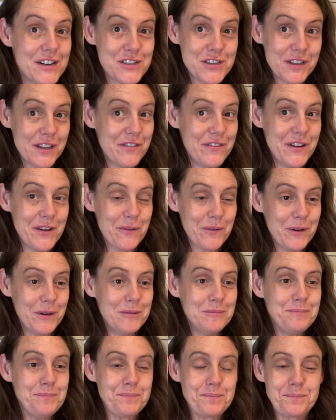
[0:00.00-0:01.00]
living room,
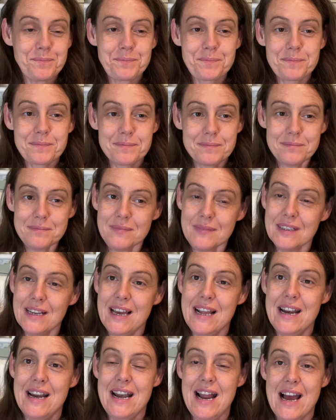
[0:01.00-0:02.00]

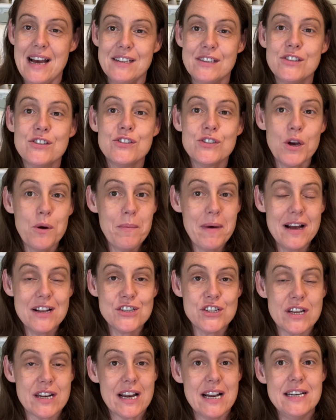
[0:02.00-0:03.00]
and it adds so much,
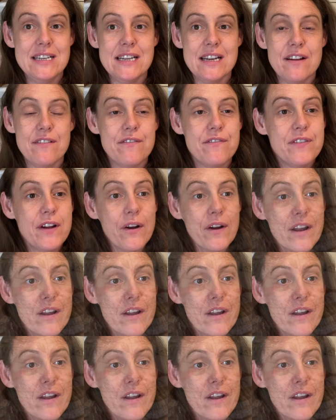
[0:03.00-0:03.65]
and I did it very